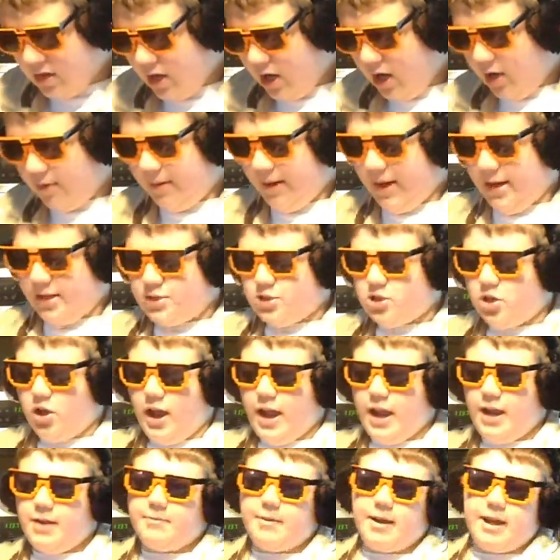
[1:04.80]
Alright, so
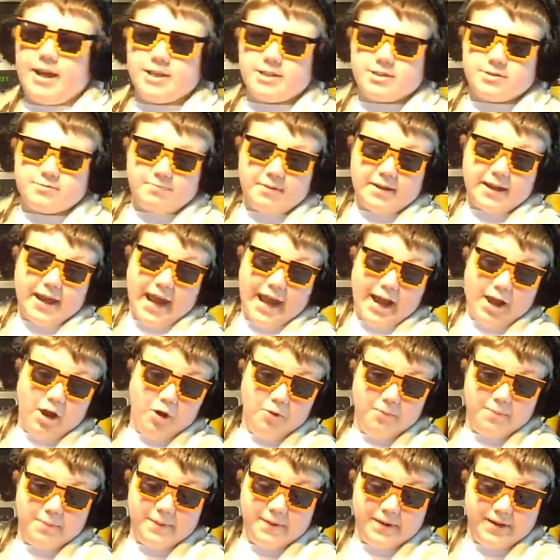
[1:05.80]
anyways, we got
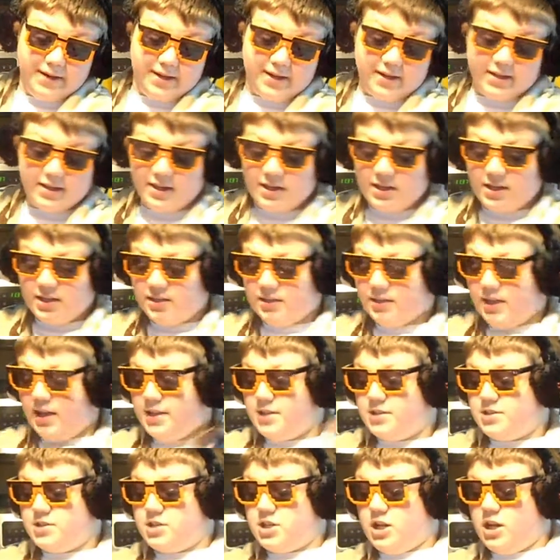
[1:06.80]
open,
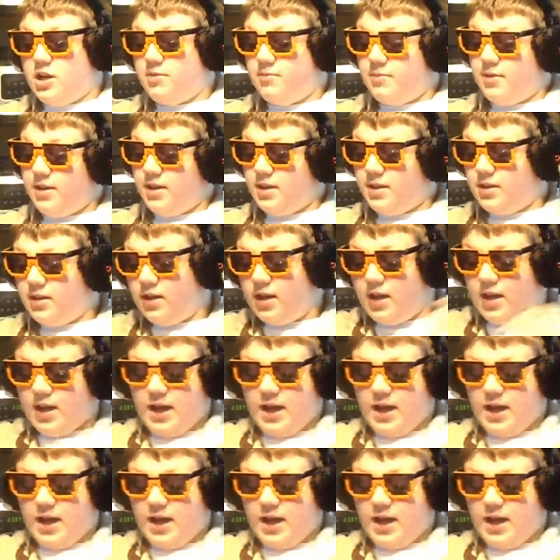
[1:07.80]
ladies and gentlemen.